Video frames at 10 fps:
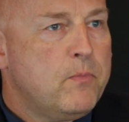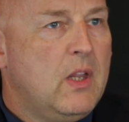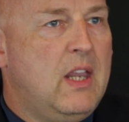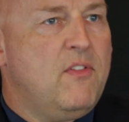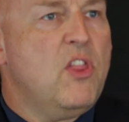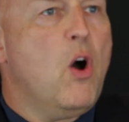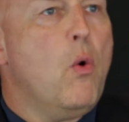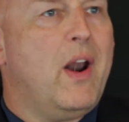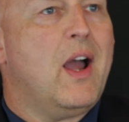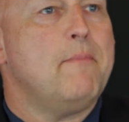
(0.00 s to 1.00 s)
Even though
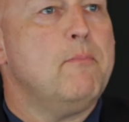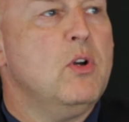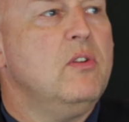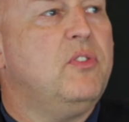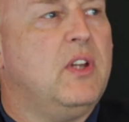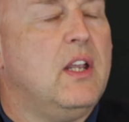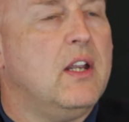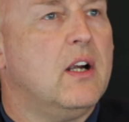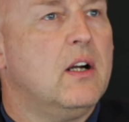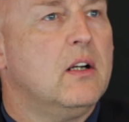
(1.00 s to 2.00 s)
when I moved
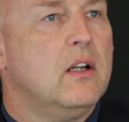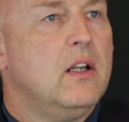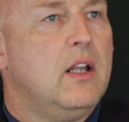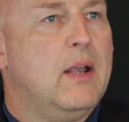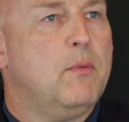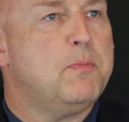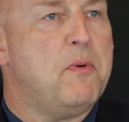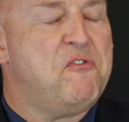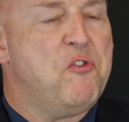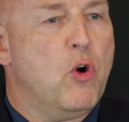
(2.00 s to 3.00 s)
here, it was
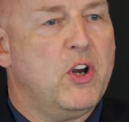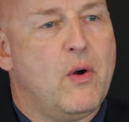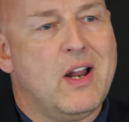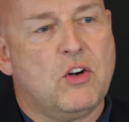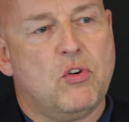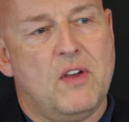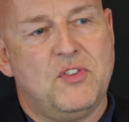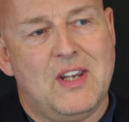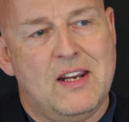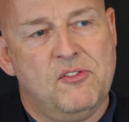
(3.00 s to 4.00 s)
before Johan
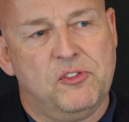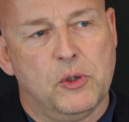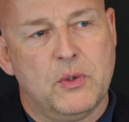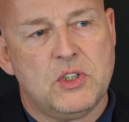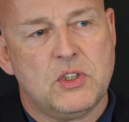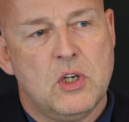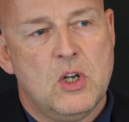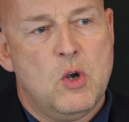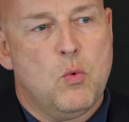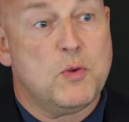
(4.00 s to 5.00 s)
Cruyff's influence
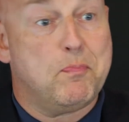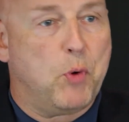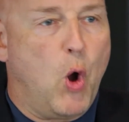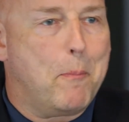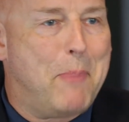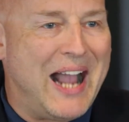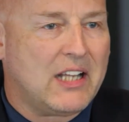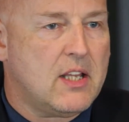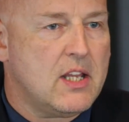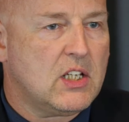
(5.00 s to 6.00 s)
was brought
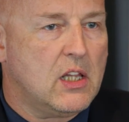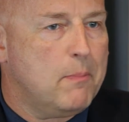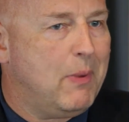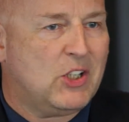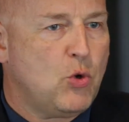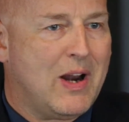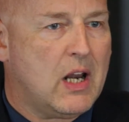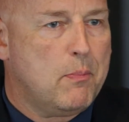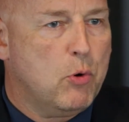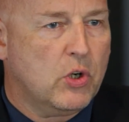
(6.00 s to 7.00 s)
back to this club by
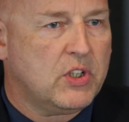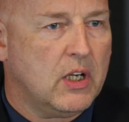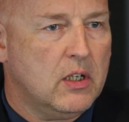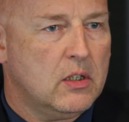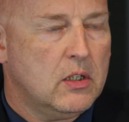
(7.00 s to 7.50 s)
Joan Laporta.